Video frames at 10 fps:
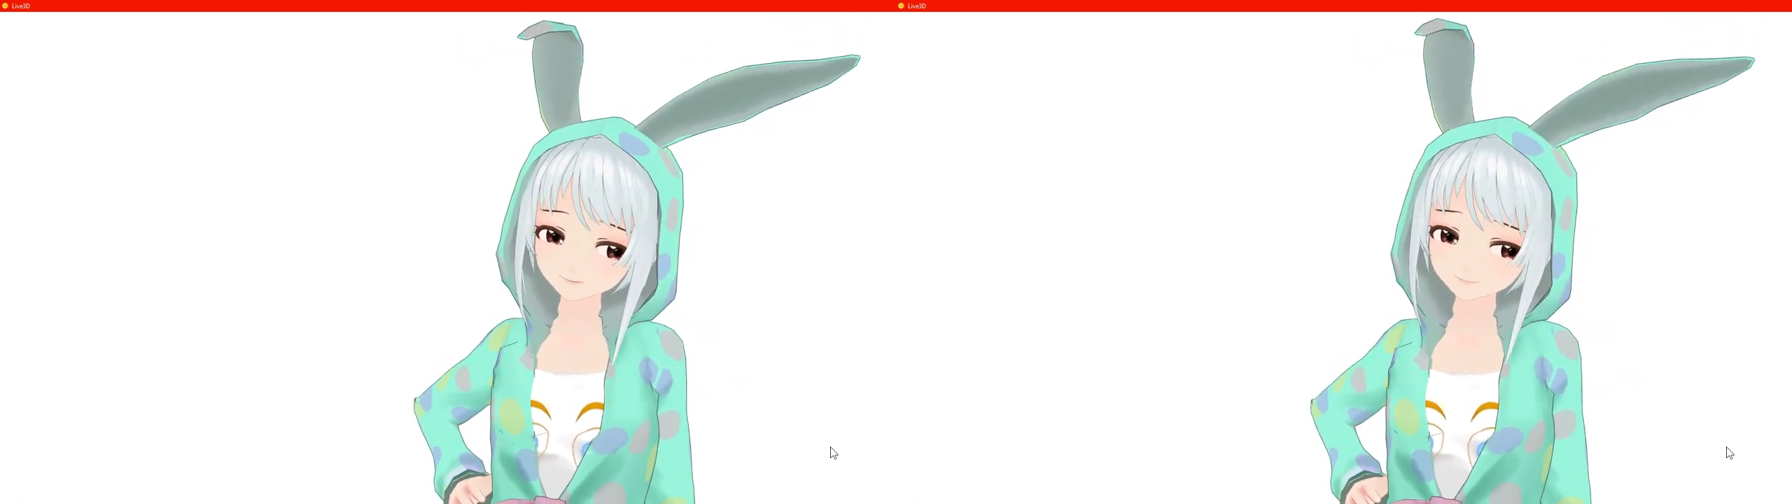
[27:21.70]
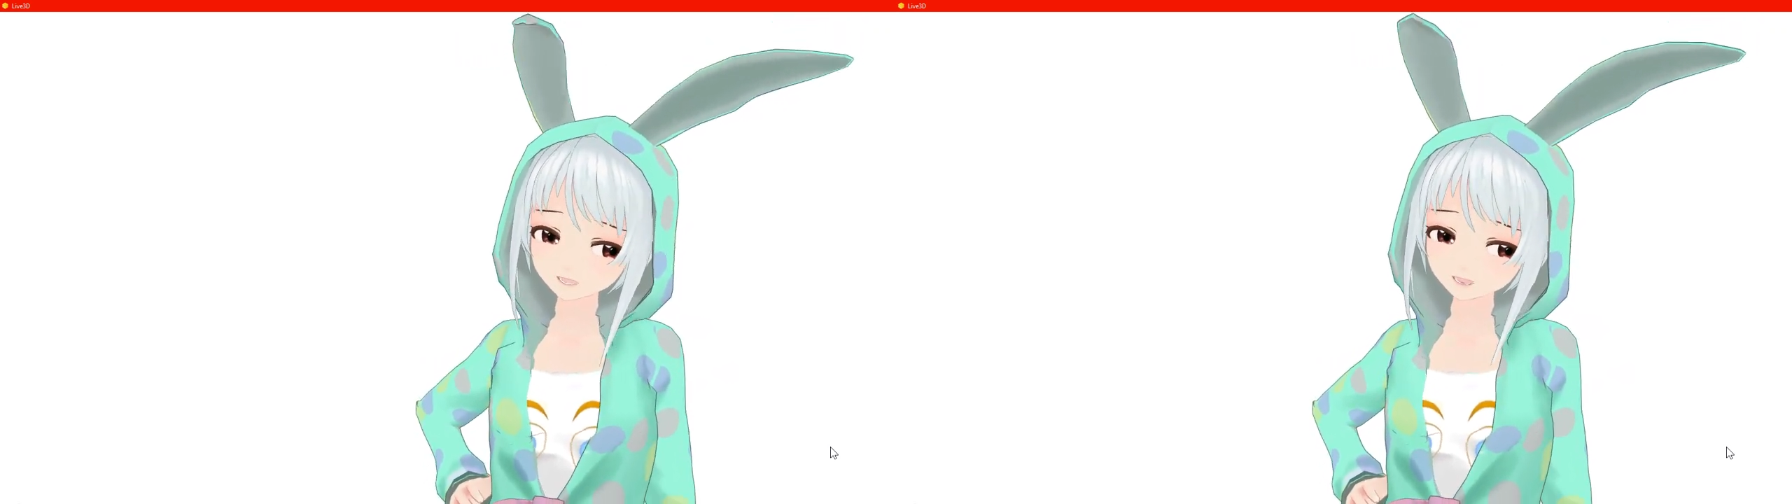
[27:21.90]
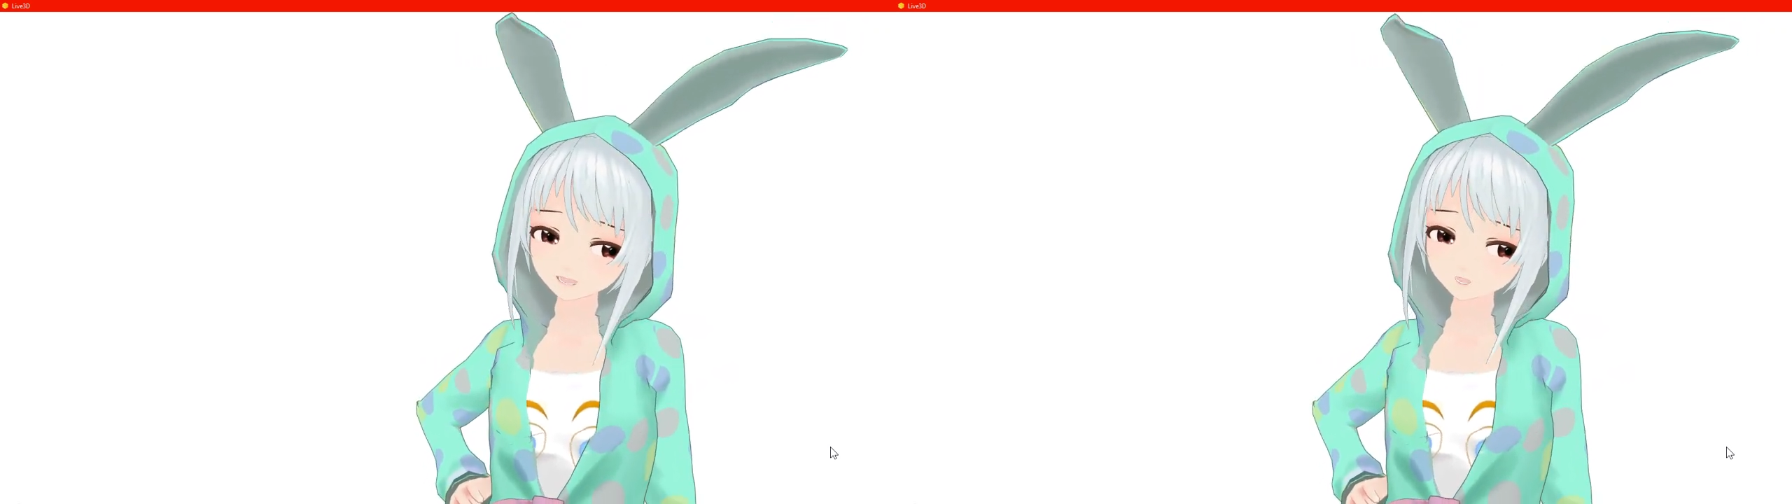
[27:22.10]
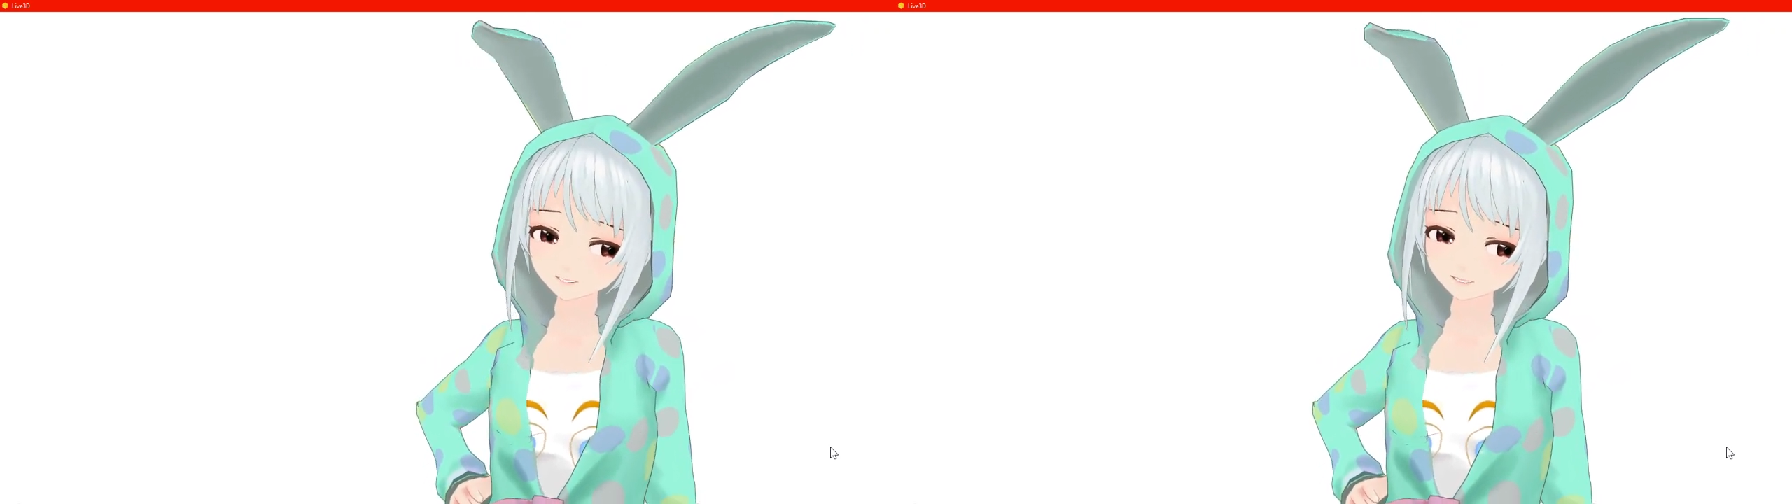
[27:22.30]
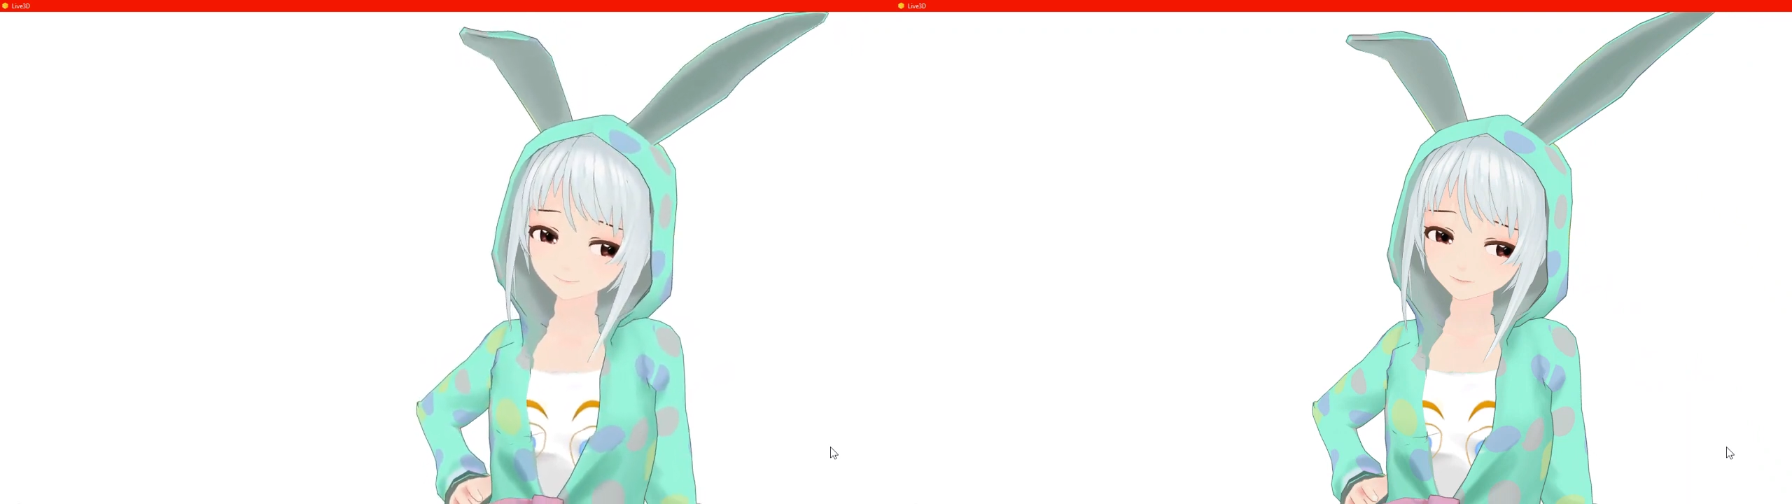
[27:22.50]
like a lot of
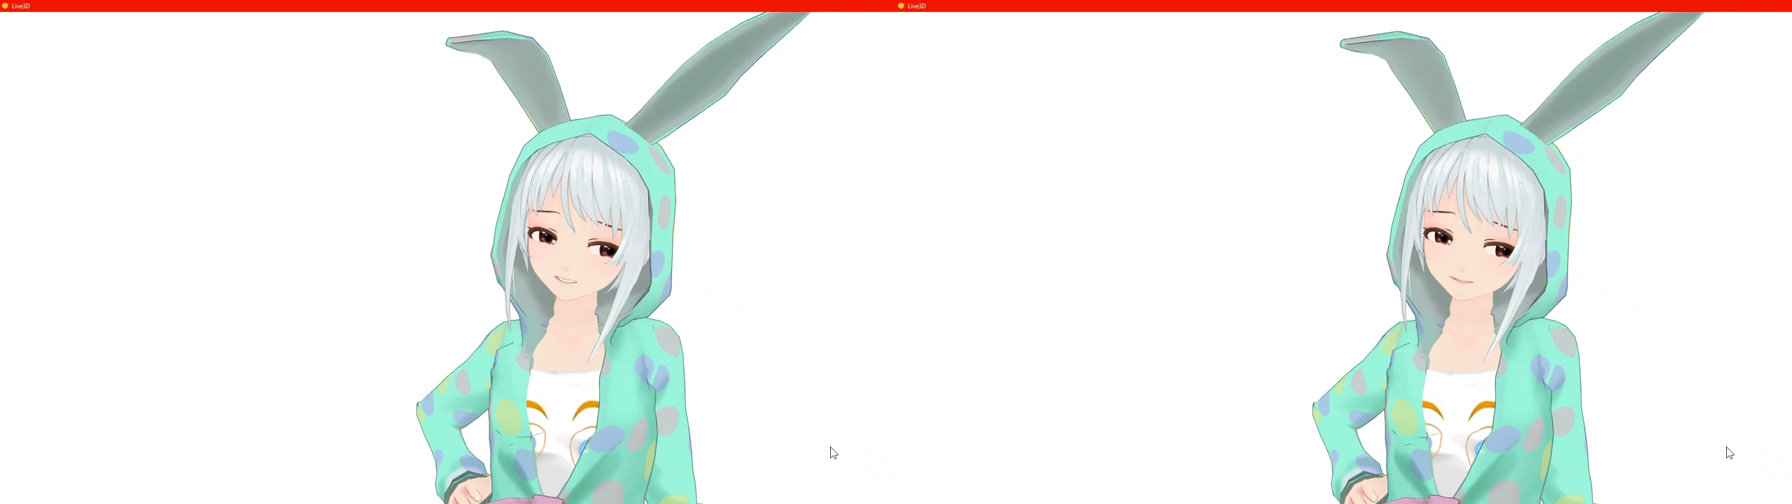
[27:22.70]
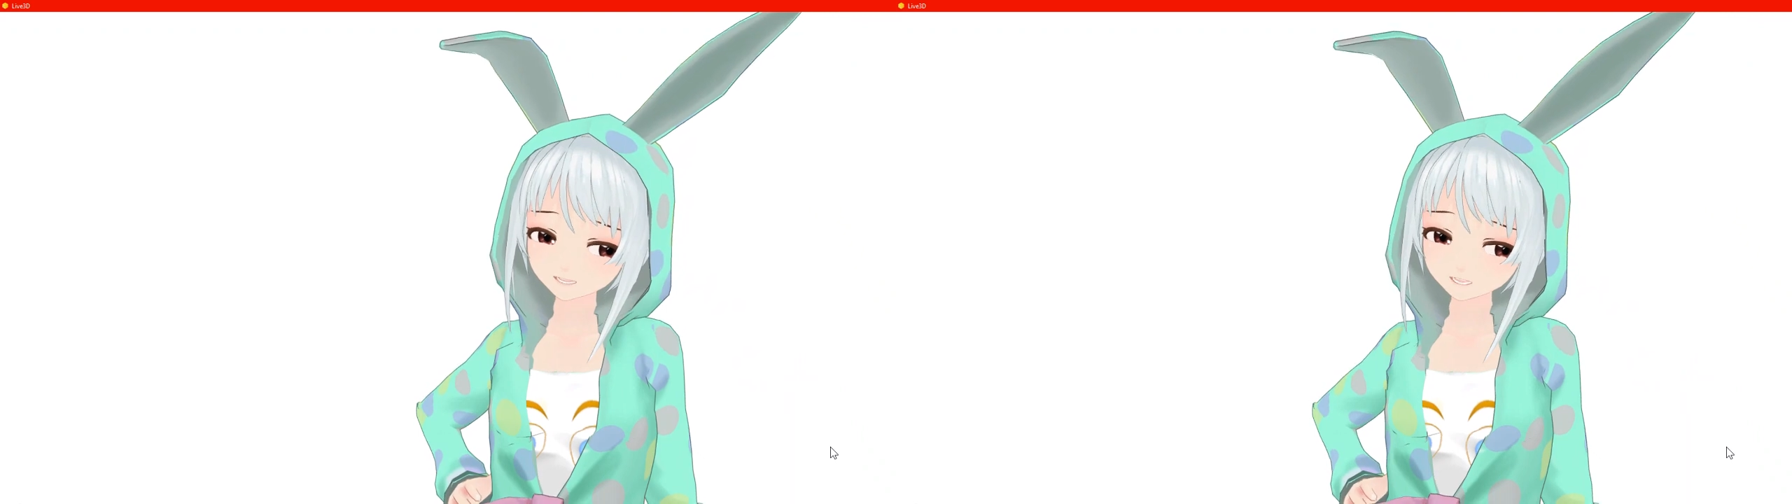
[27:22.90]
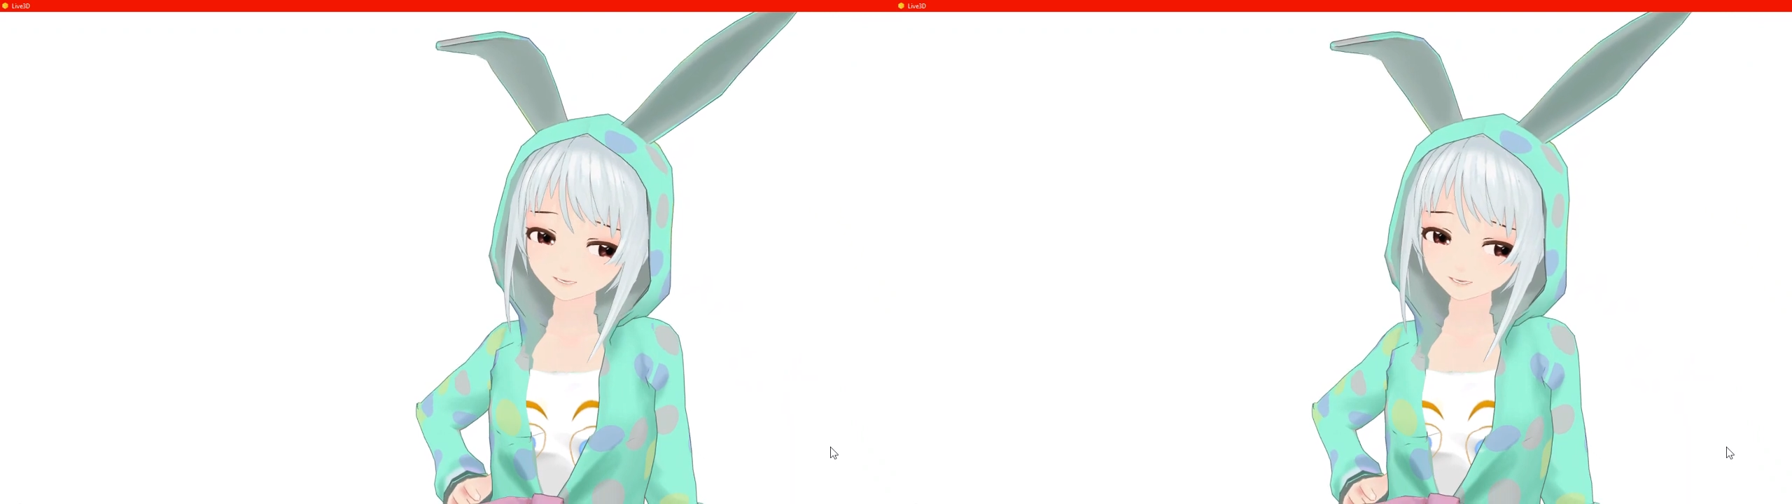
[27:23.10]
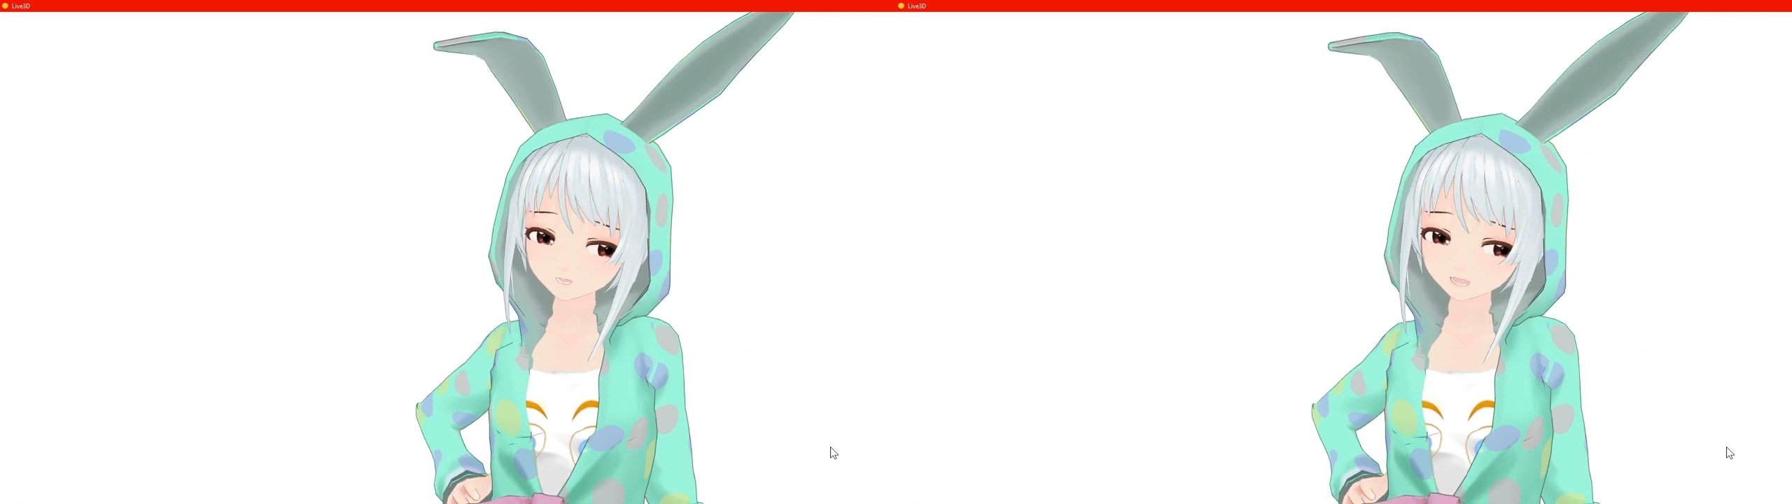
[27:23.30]
people started doing,